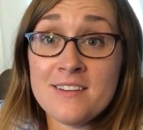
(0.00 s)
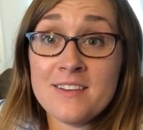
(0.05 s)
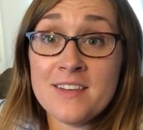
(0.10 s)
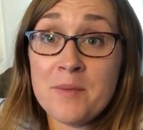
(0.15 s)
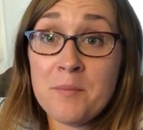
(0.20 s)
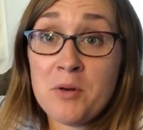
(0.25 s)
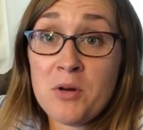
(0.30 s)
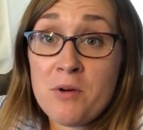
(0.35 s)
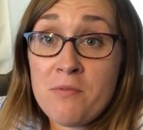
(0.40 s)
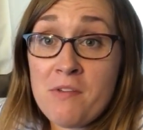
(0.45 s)

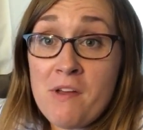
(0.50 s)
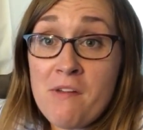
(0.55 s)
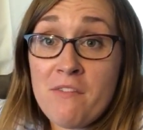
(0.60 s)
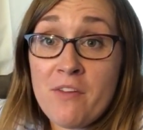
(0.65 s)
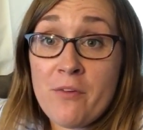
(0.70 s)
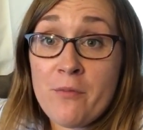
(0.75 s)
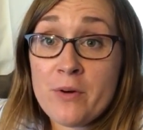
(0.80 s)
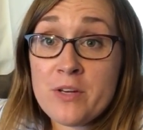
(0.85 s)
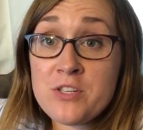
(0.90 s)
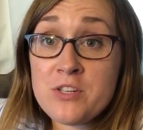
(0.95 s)
Let me know if you have
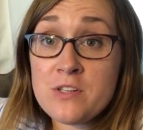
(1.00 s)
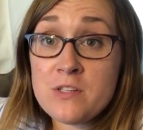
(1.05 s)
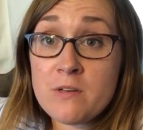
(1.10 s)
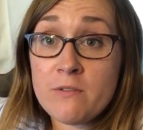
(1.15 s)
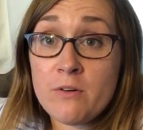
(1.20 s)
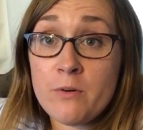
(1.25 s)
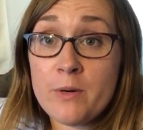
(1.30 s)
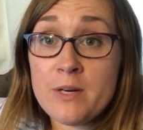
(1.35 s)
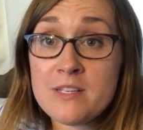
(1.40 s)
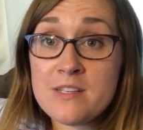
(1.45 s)
any questions
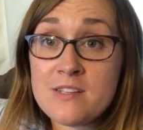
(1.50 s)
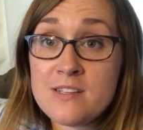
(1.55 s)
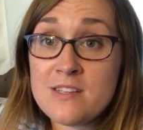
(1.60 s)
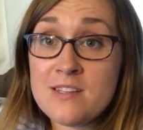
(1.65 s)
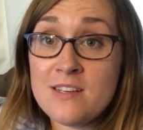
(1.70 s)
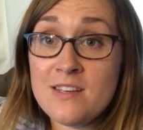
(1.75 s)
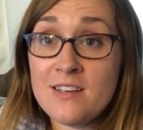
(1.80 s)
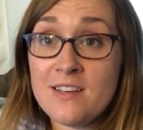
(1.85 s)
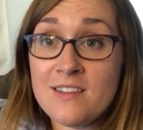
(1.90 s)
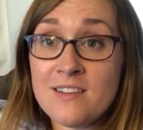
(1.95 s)
or
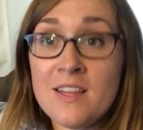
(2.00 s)
requests.